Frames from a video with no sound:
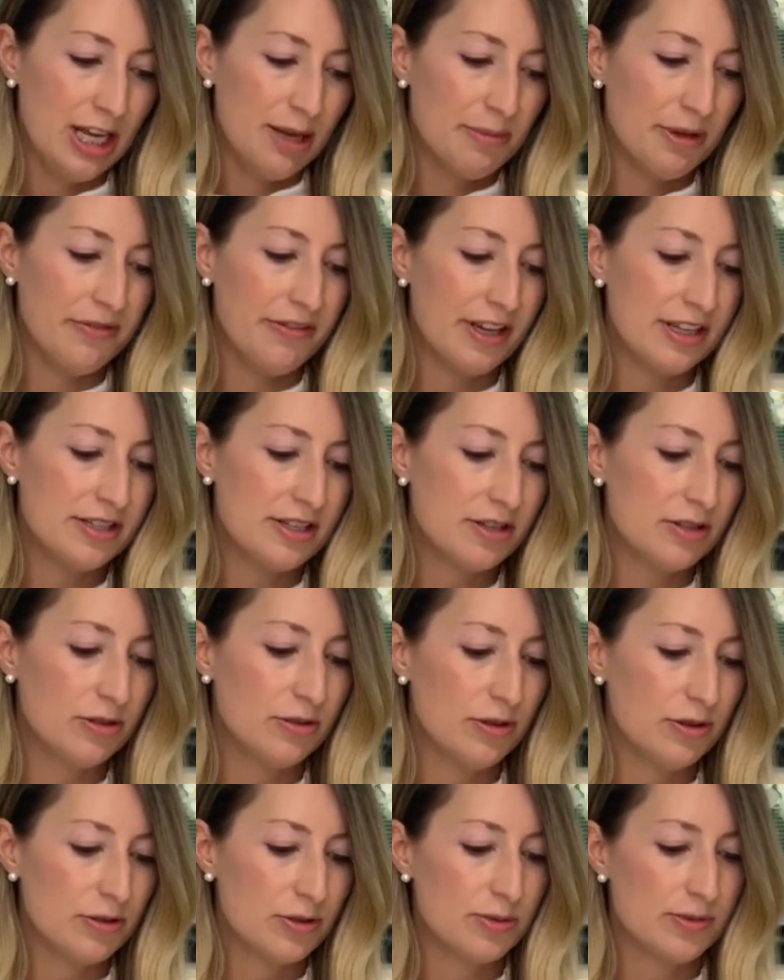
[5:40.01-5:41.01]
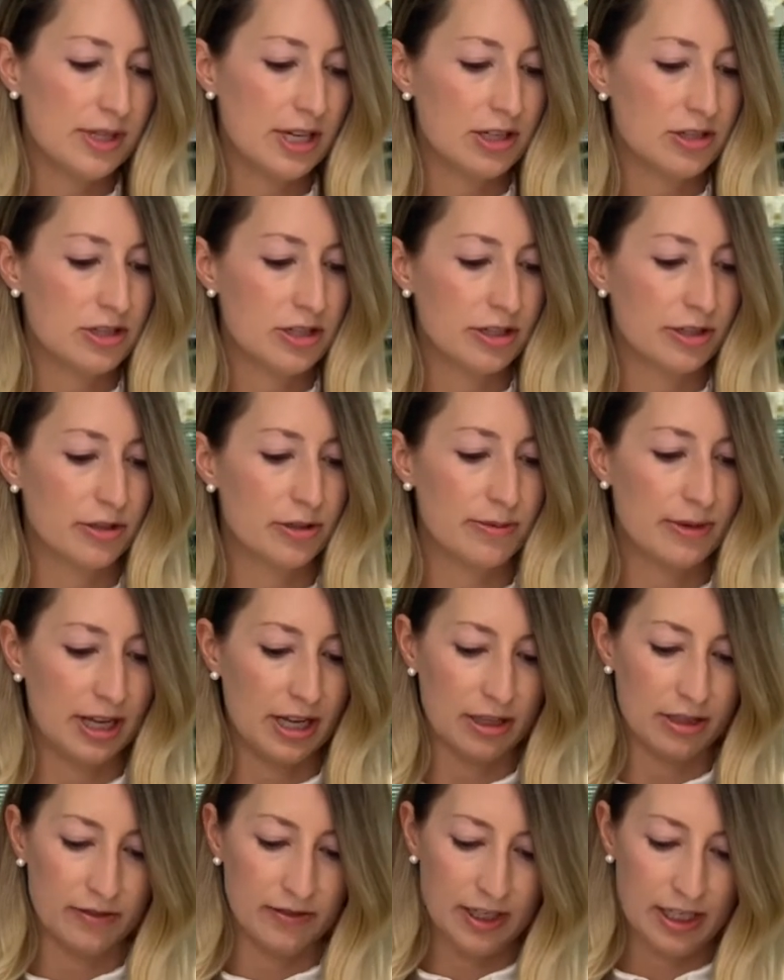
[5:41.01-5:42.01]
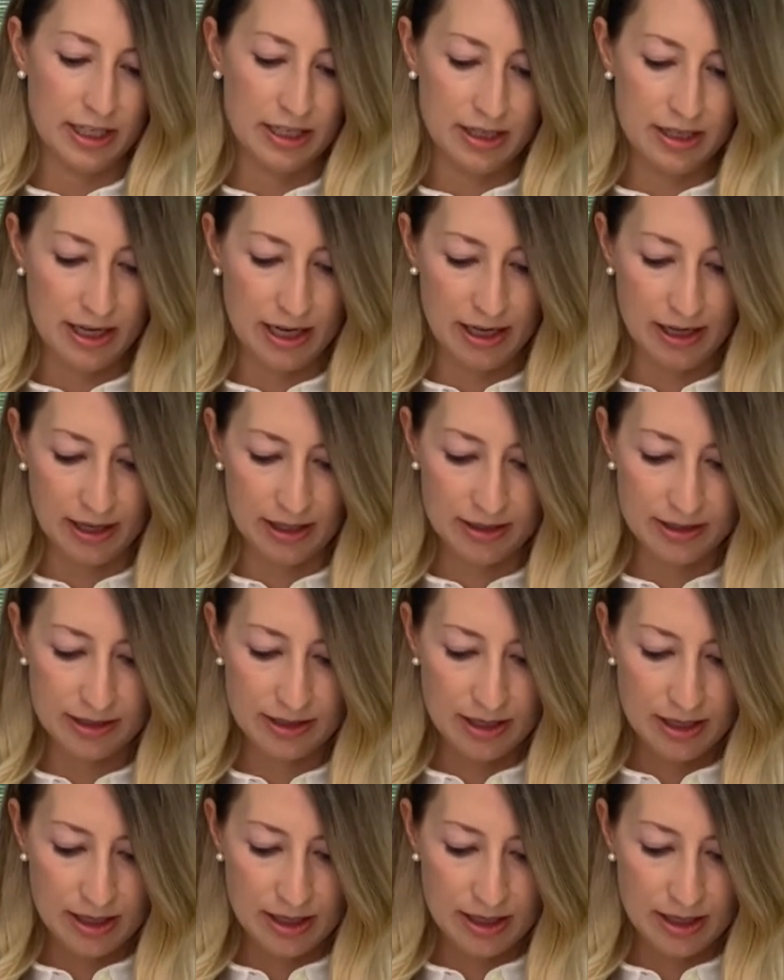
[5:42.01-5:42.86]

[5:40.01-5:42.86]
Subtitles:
My fasting glucose was actually a little bit elevated at